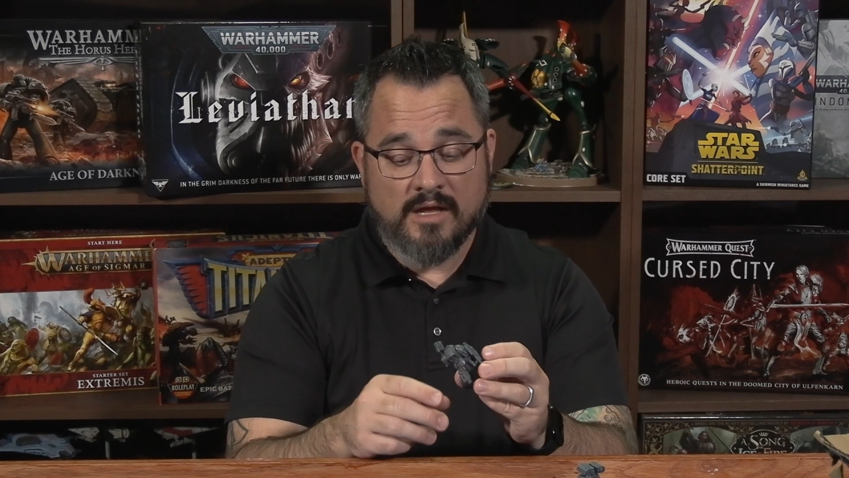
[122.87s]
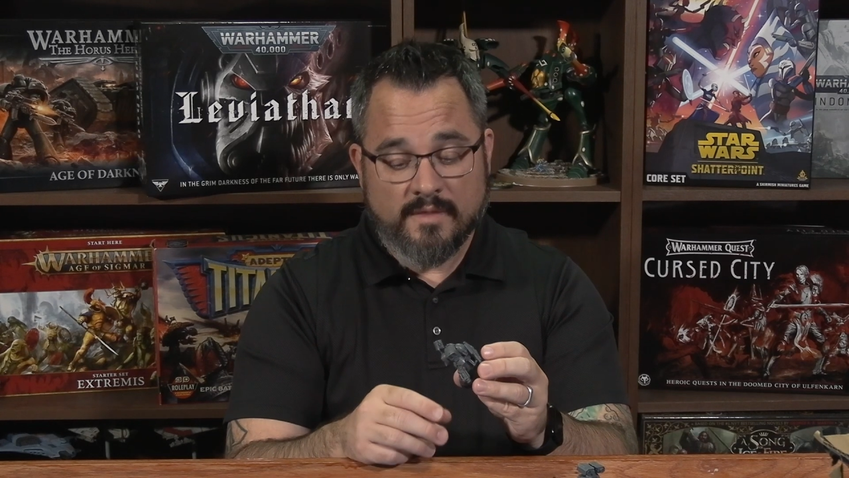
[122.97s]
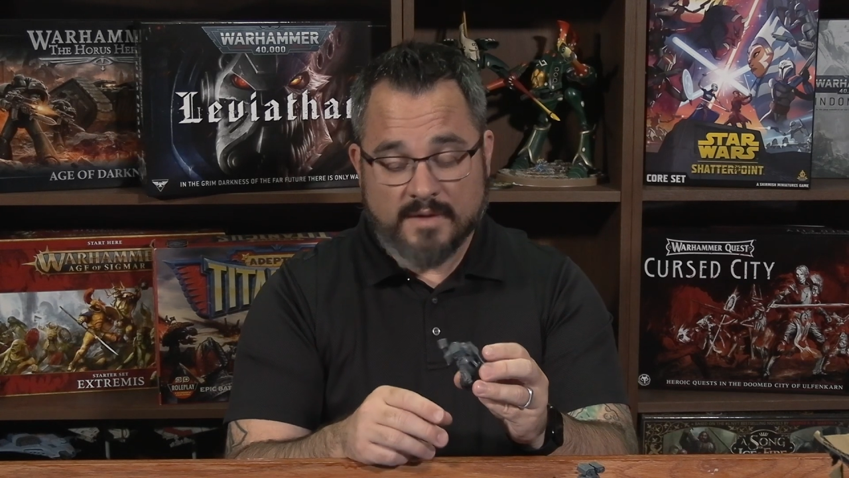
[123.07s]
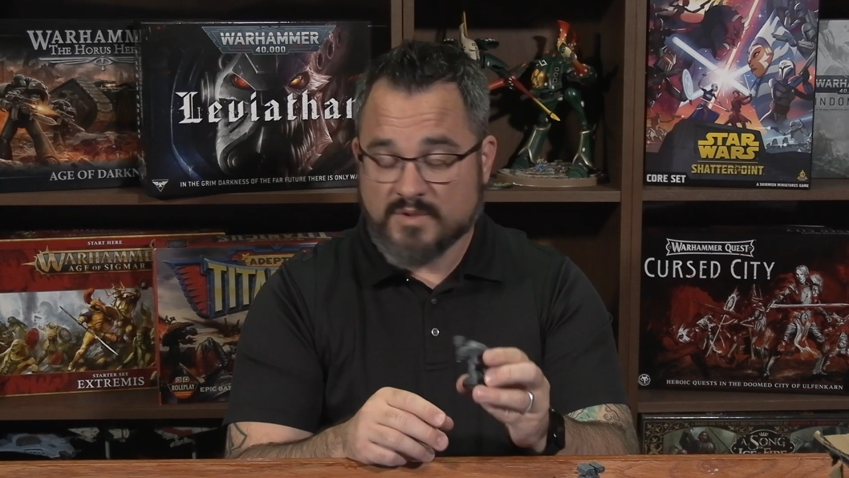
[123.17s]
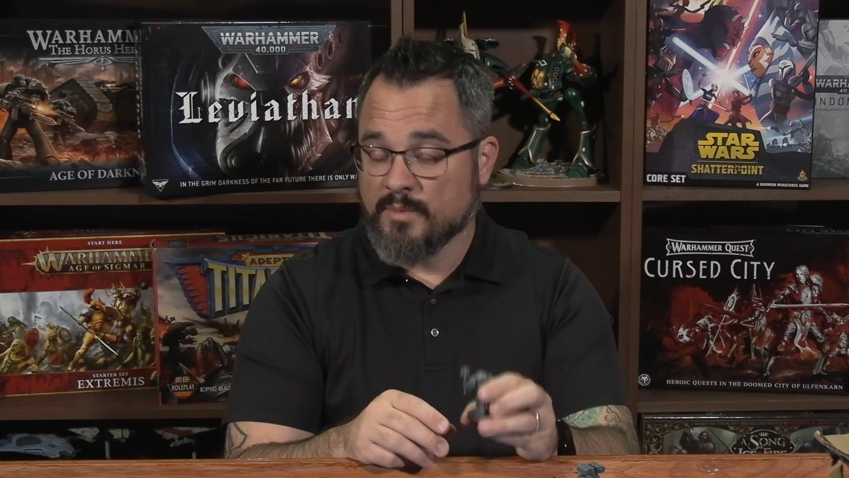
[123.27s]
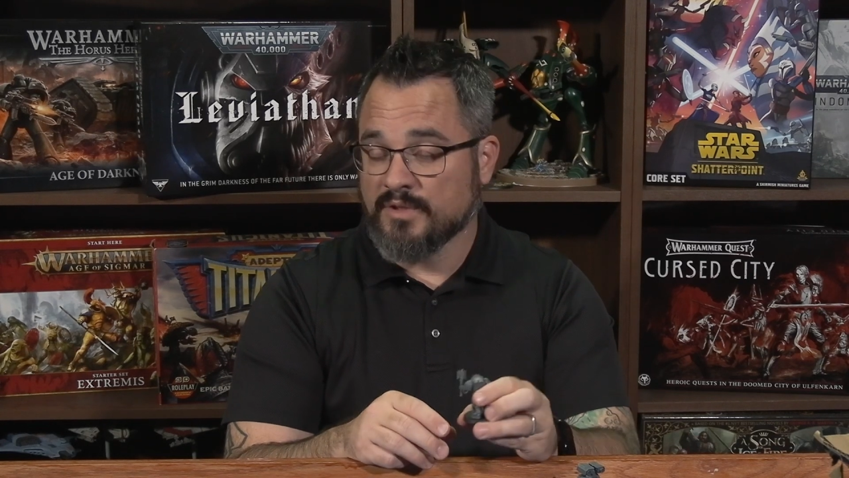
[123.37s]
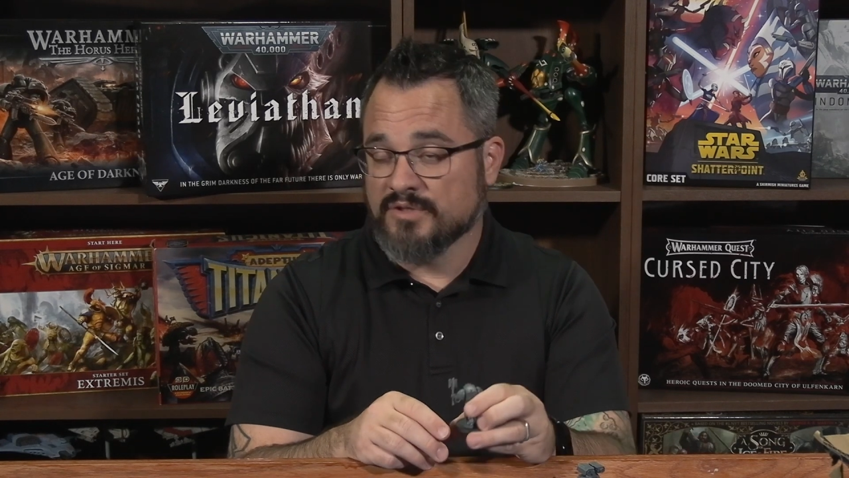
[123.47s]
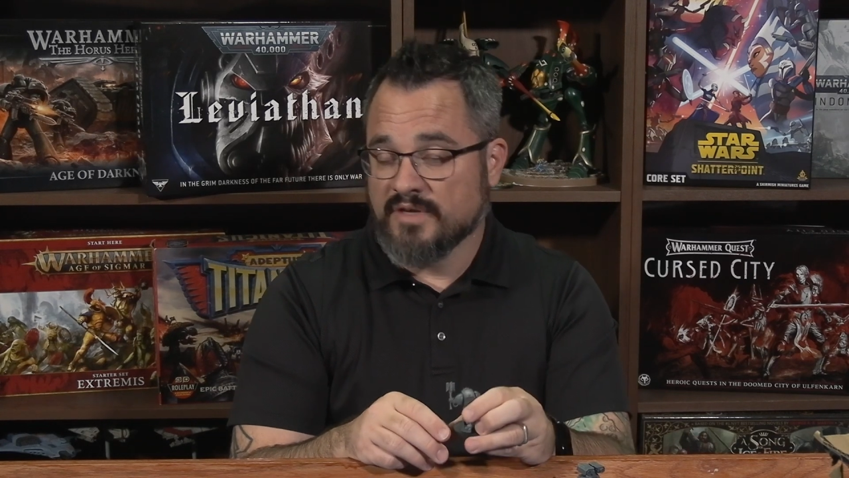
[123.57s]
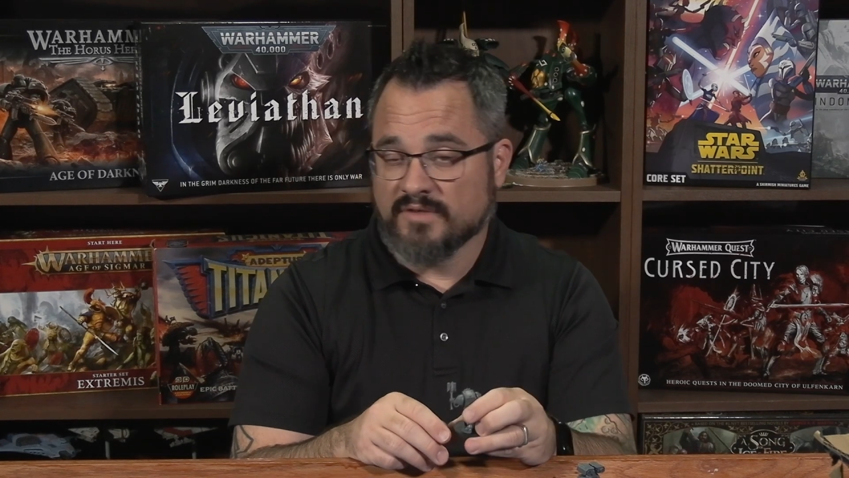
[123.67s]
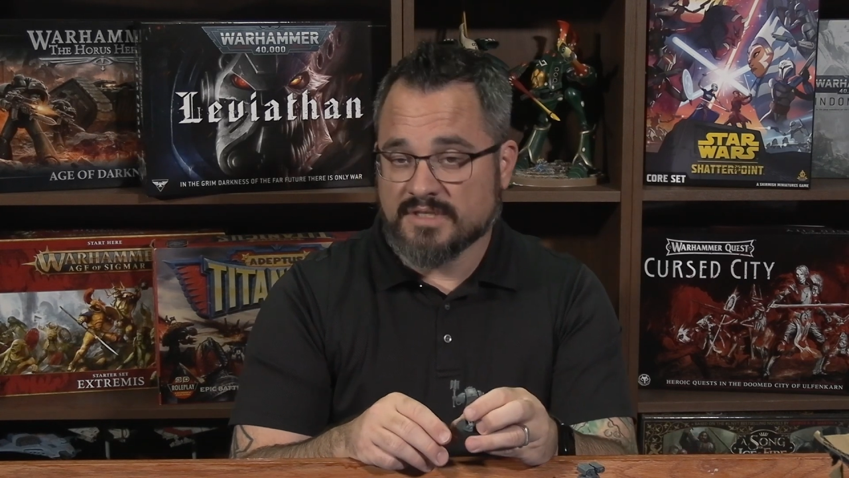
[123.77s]
the storm melter
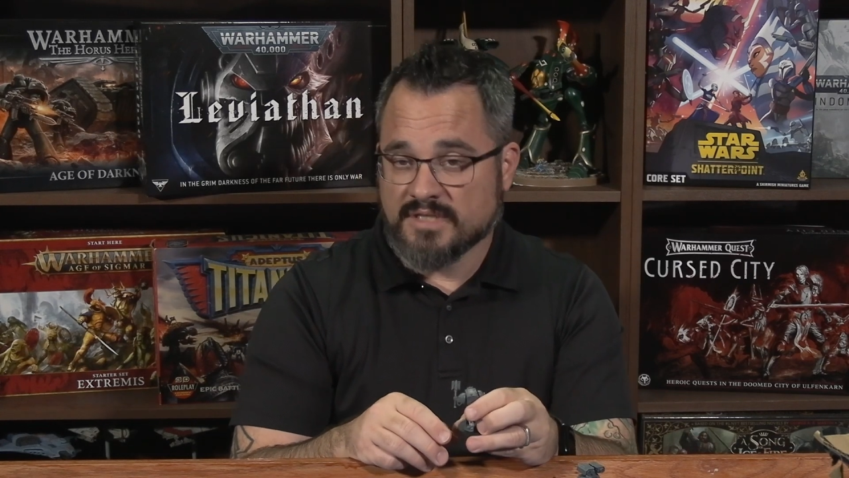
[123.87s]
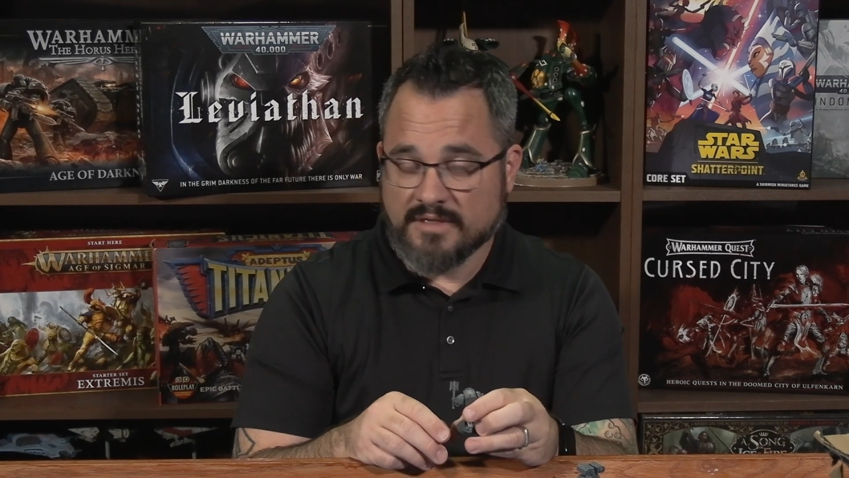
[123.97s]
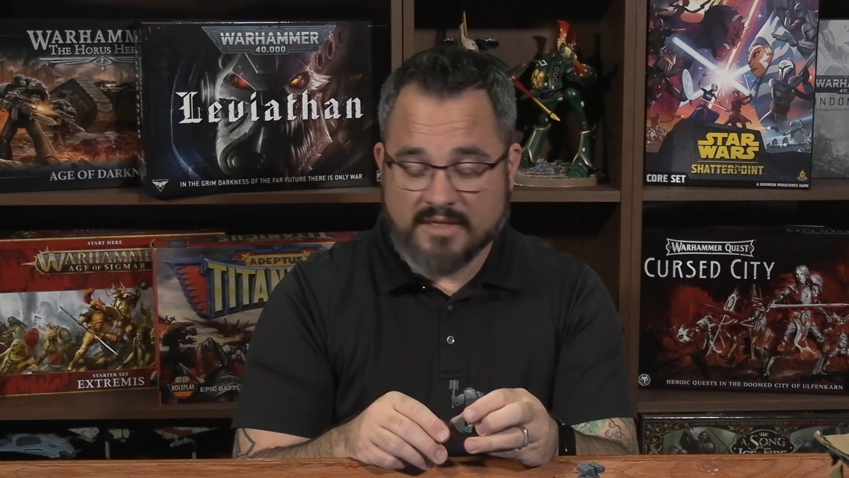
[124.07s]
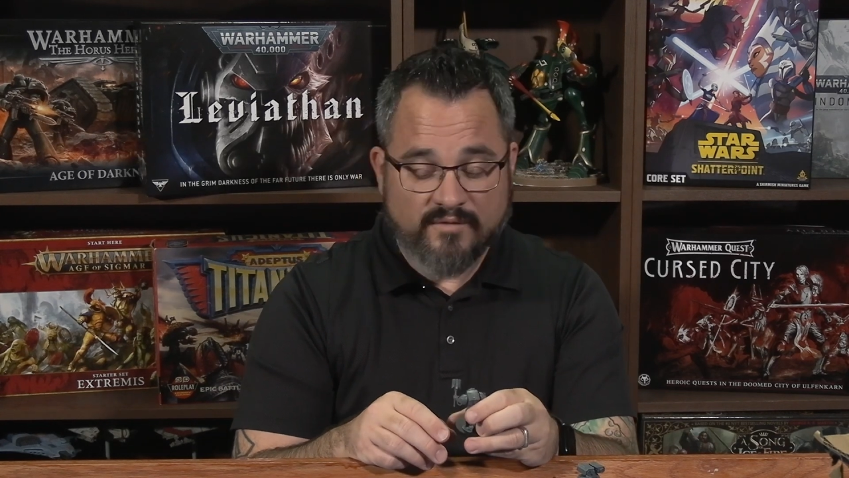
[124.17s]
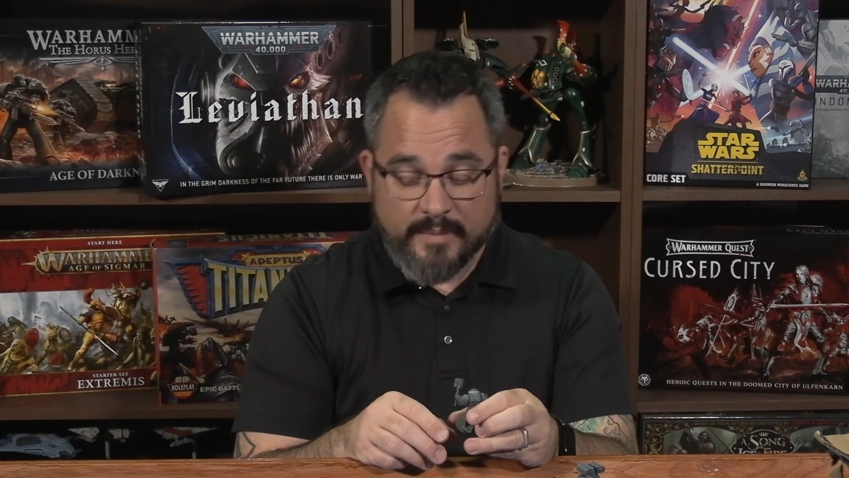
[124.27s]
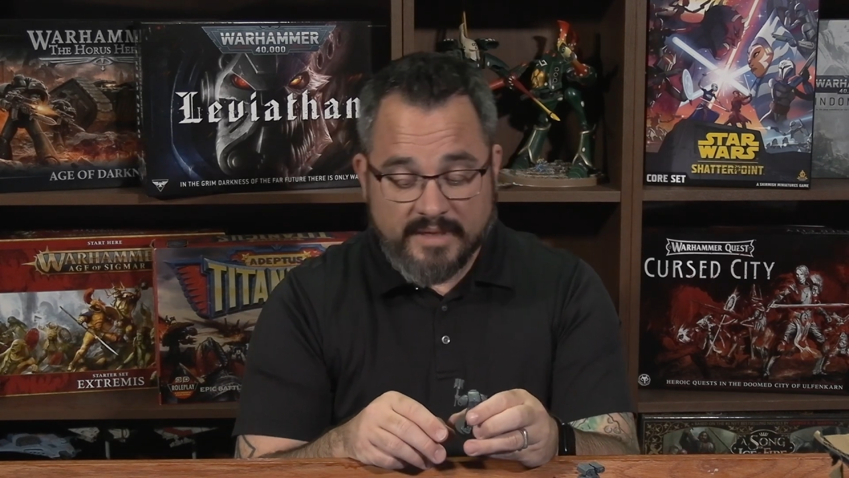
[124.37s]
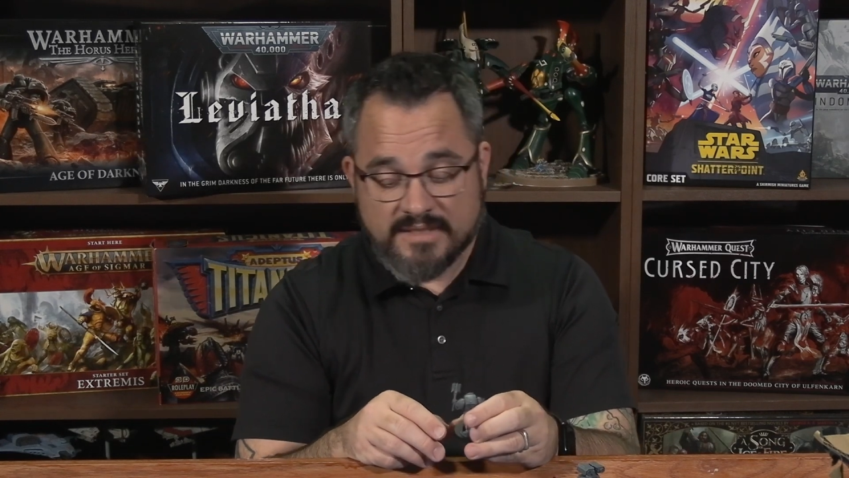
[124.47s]
never does anything for me,